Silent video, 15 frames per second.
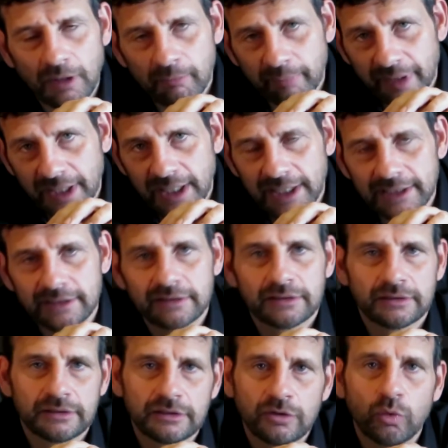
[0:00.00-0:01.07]
but
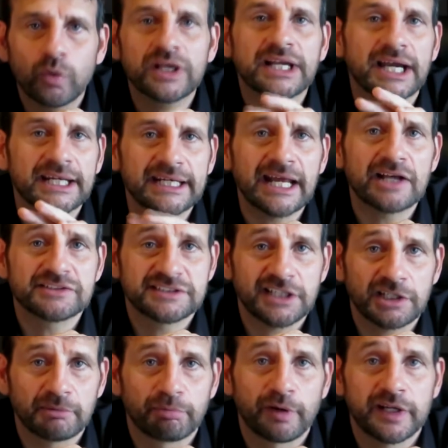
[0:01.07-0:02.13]
we kind of now
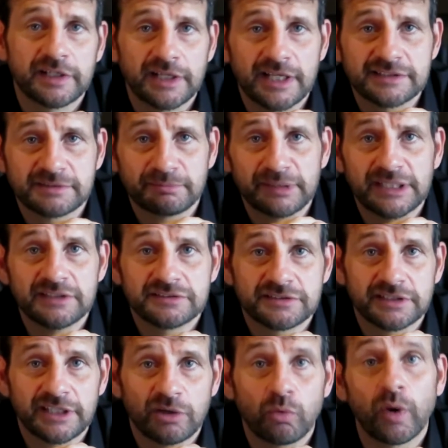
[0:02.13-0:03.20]
celebrate it as a means
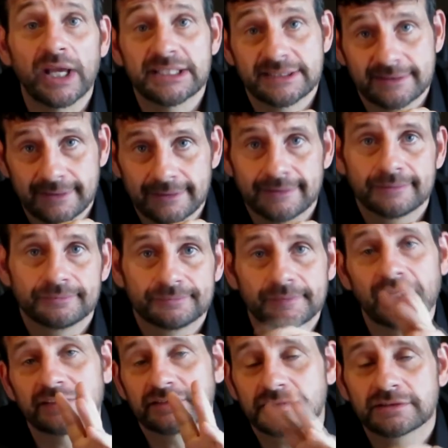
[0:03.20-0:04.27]
to get wasted.
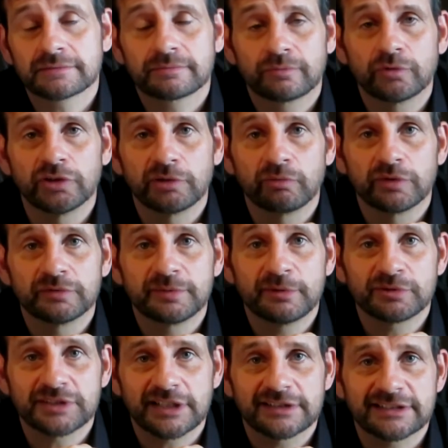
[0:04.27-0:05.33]
That's really when
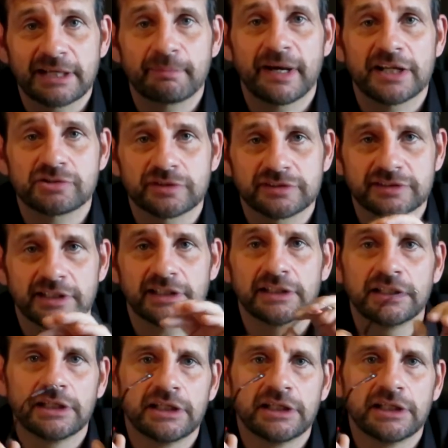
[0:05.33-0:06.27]
people say St. Patrick's Day,